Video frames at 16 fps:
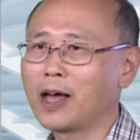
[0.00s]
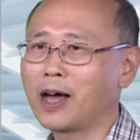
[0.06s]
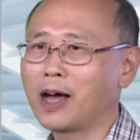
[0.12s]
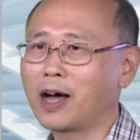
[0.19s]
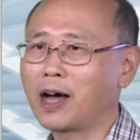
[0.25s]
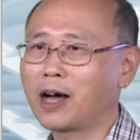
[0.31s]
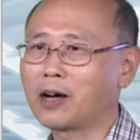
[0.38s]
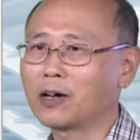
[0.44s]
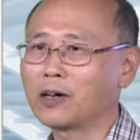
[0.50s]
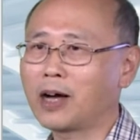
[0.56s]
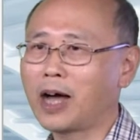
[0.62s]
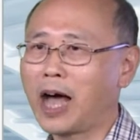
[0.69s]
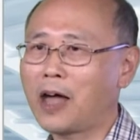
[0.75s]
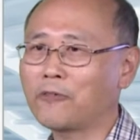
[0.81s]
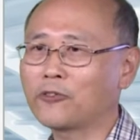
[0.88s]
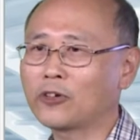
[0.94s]

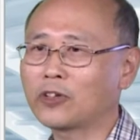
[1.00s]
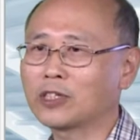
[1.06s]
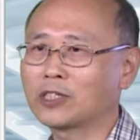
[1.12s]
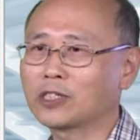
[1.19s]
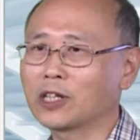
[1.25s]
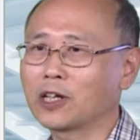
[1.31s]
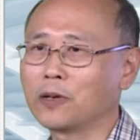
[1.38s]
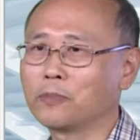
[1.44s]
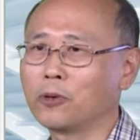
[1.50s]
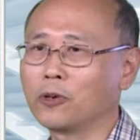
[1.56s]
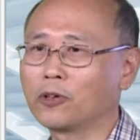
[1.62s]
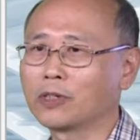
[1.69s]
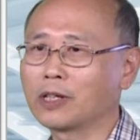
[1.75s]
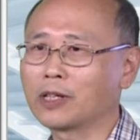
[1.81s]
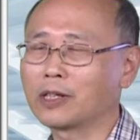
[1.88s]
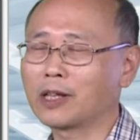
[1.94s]
high frequency
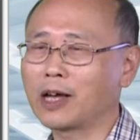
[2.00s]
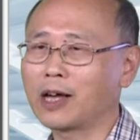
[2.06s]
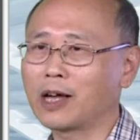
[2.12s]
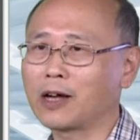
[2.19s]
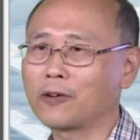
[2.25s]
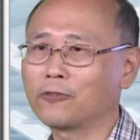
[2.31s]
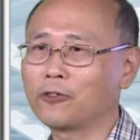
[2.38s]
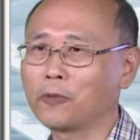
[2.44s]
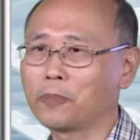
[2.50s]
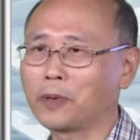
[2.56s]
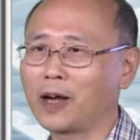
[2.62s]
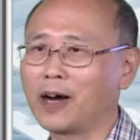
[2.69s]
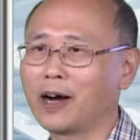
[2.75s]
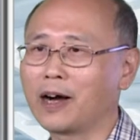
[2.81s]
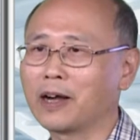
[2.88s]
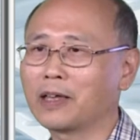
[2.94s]
component fall
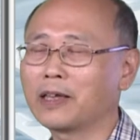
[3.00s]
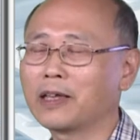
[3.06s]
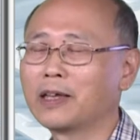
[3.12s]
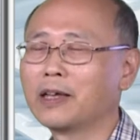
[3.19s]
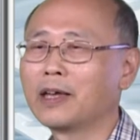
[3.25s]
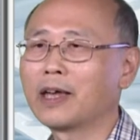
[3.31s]
behind